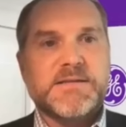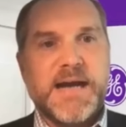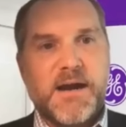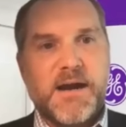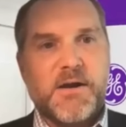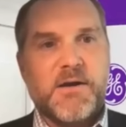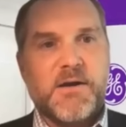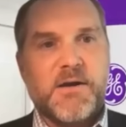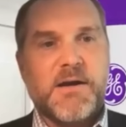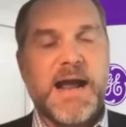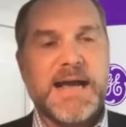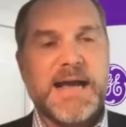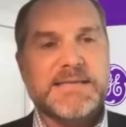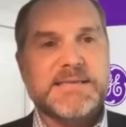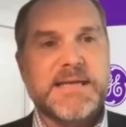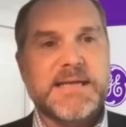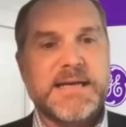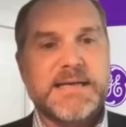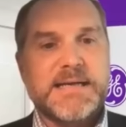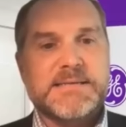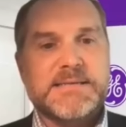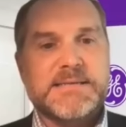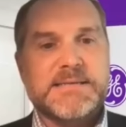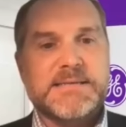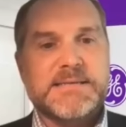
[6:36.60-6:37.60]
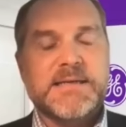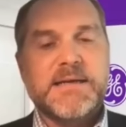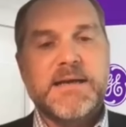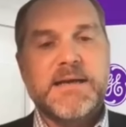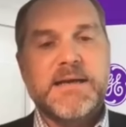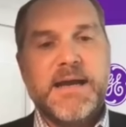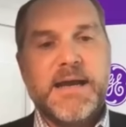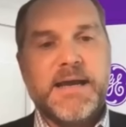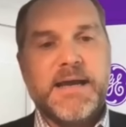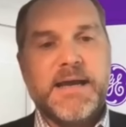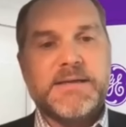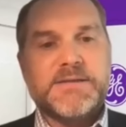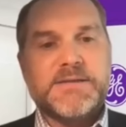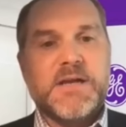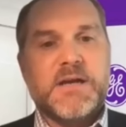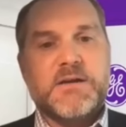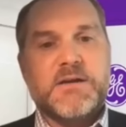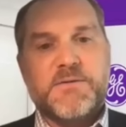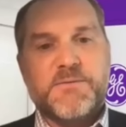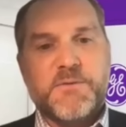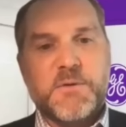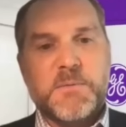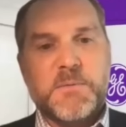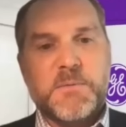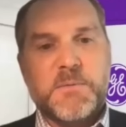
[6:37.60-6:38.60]
entire assets? And as
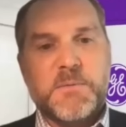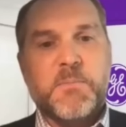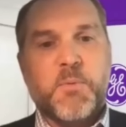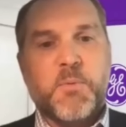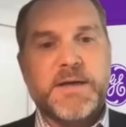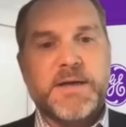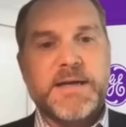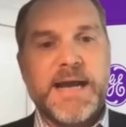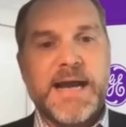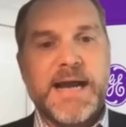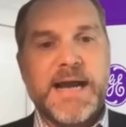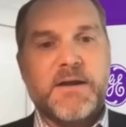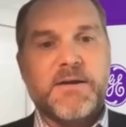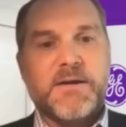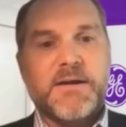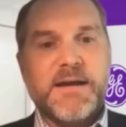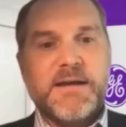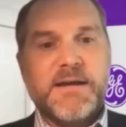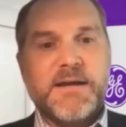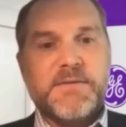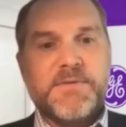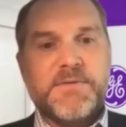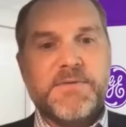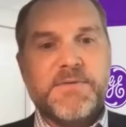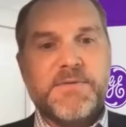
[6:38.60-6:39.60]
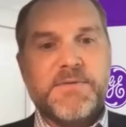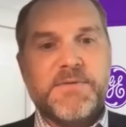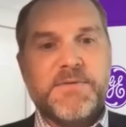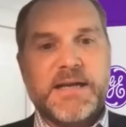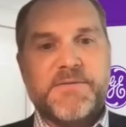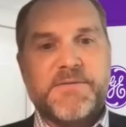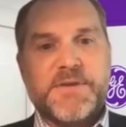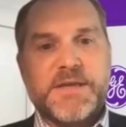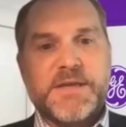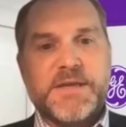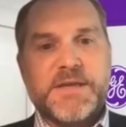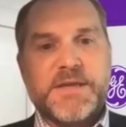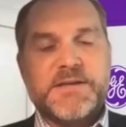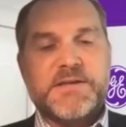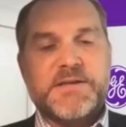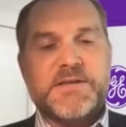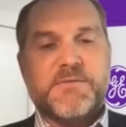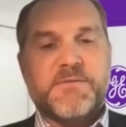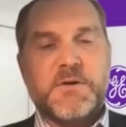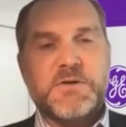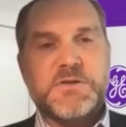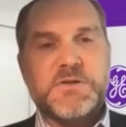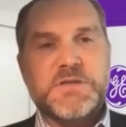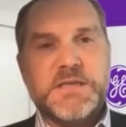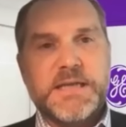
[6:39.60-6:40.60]
Dr. Furman pointed out, the kind of the
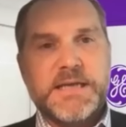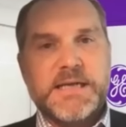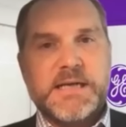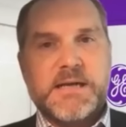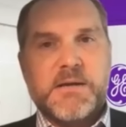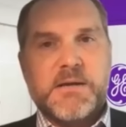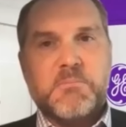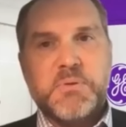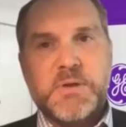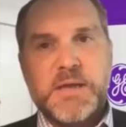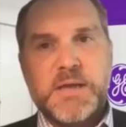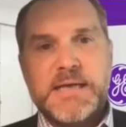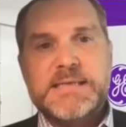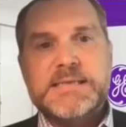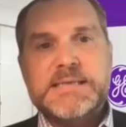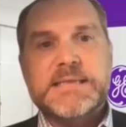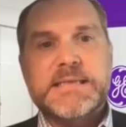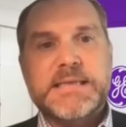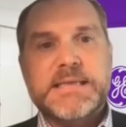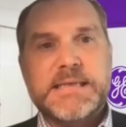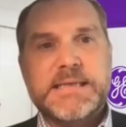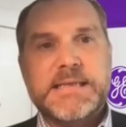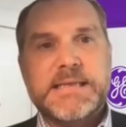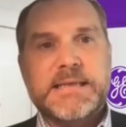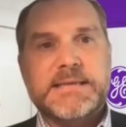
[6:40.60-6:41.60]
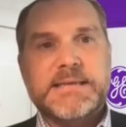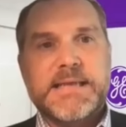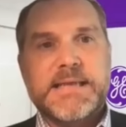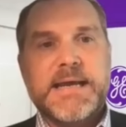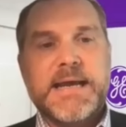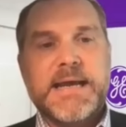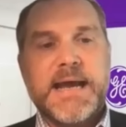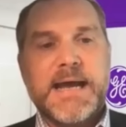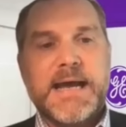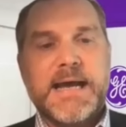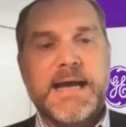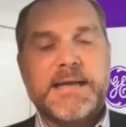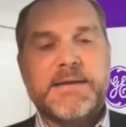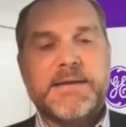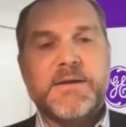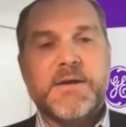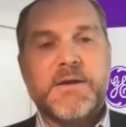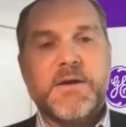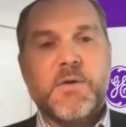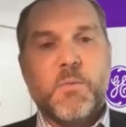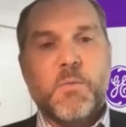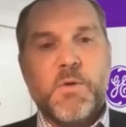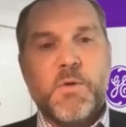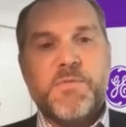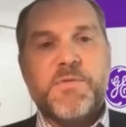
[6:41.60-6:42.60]
diversity and complexity that they had
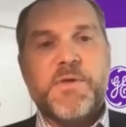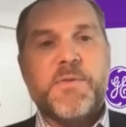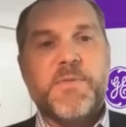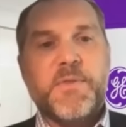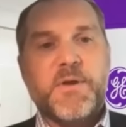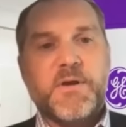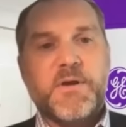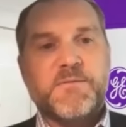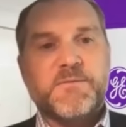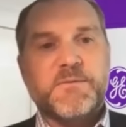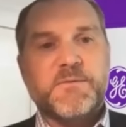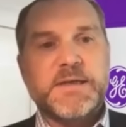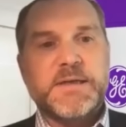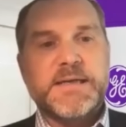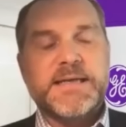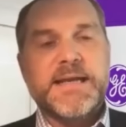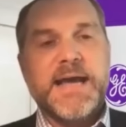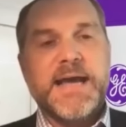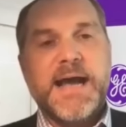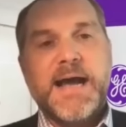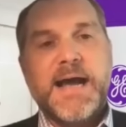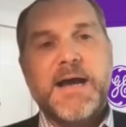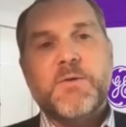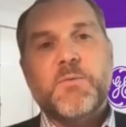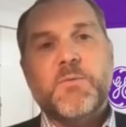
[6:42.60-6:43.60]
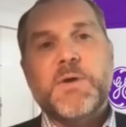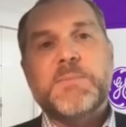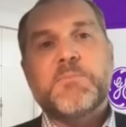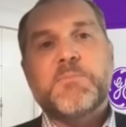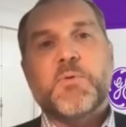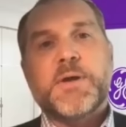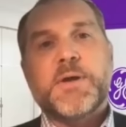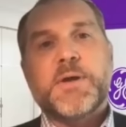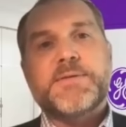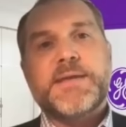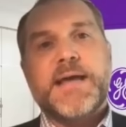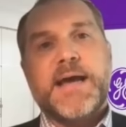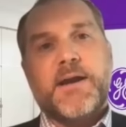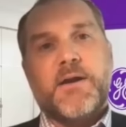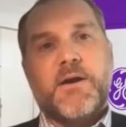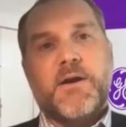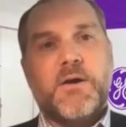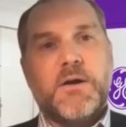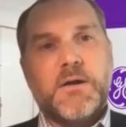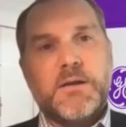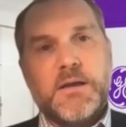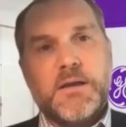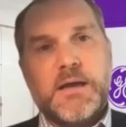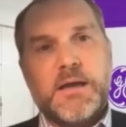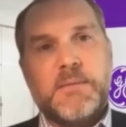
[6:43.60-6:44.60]
within their fleet, how do we bring that
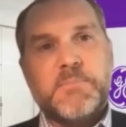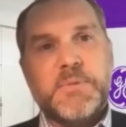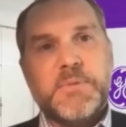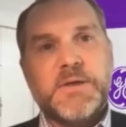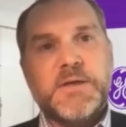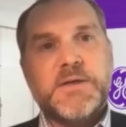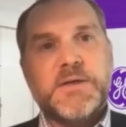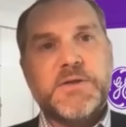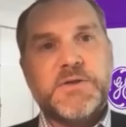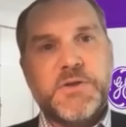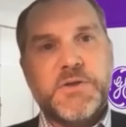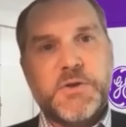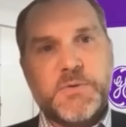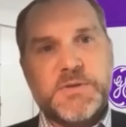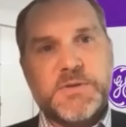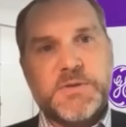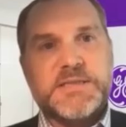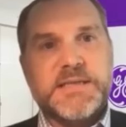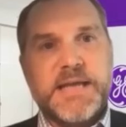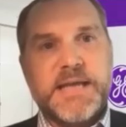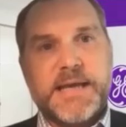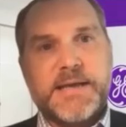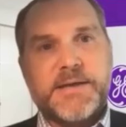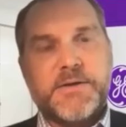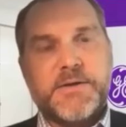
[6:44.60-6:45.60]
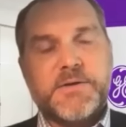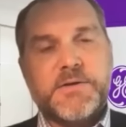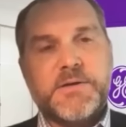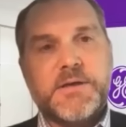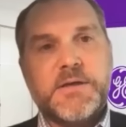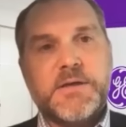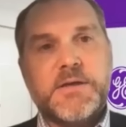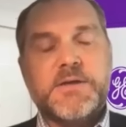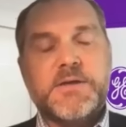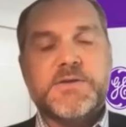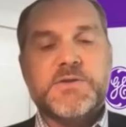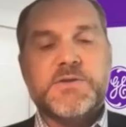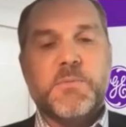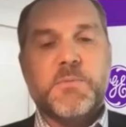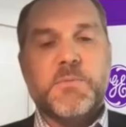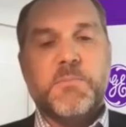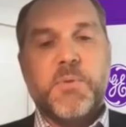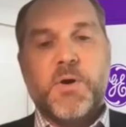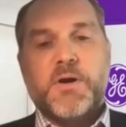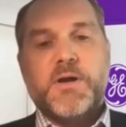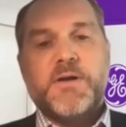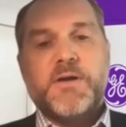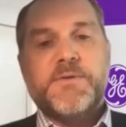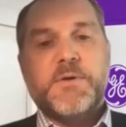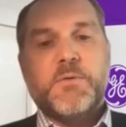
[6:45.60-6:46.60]
all up to a standard? So
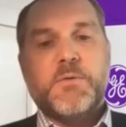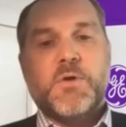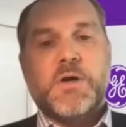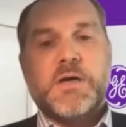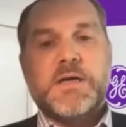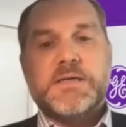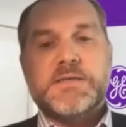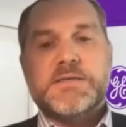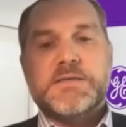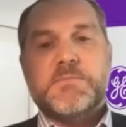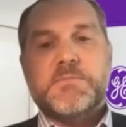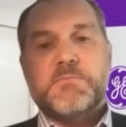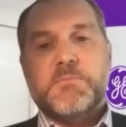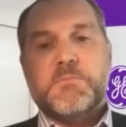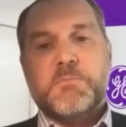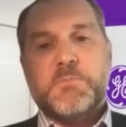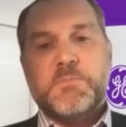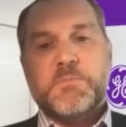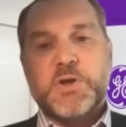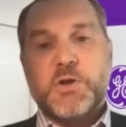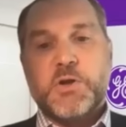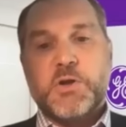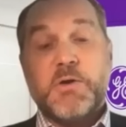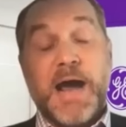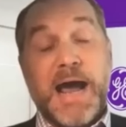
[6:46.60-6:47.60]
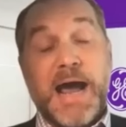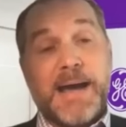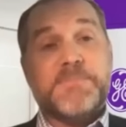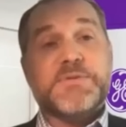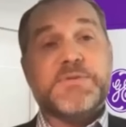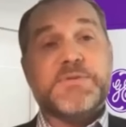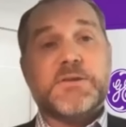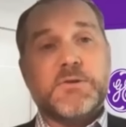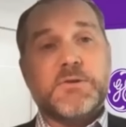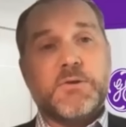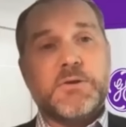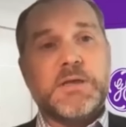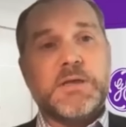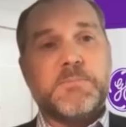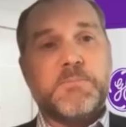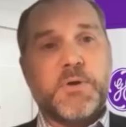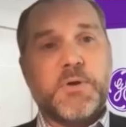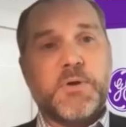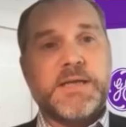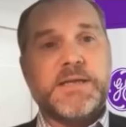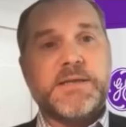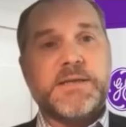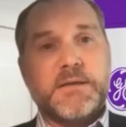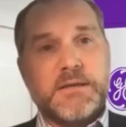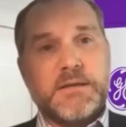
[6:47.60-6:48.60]
part of it was, absolutely
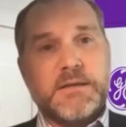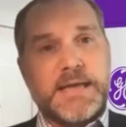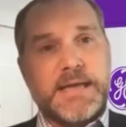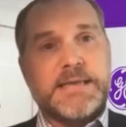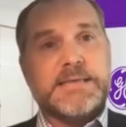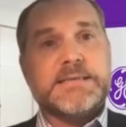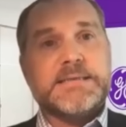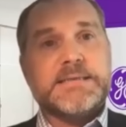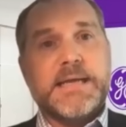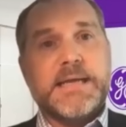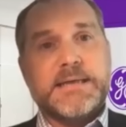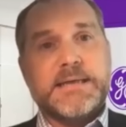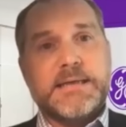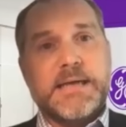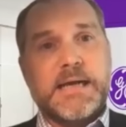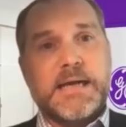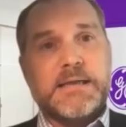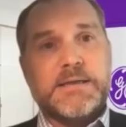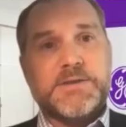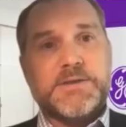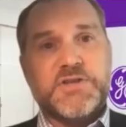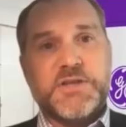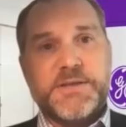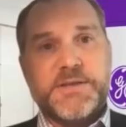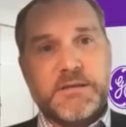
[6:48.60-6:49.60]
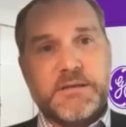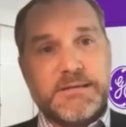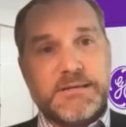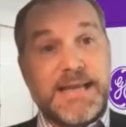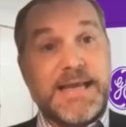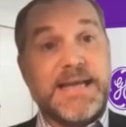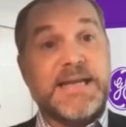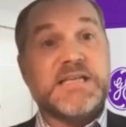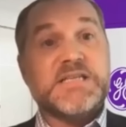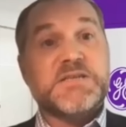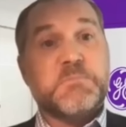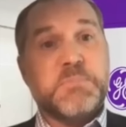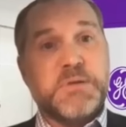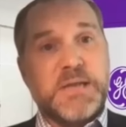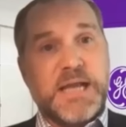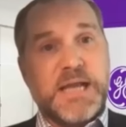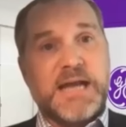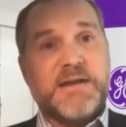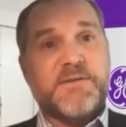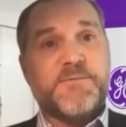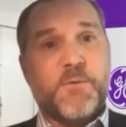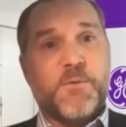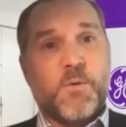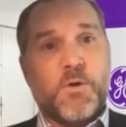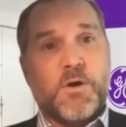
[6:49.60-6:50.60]
putting the latest technology, the latest
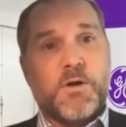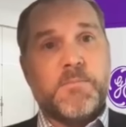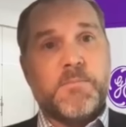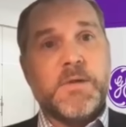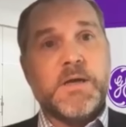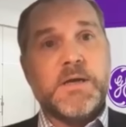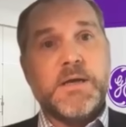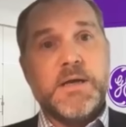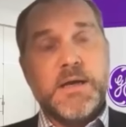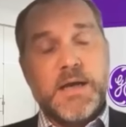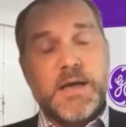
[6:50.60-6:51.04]
platform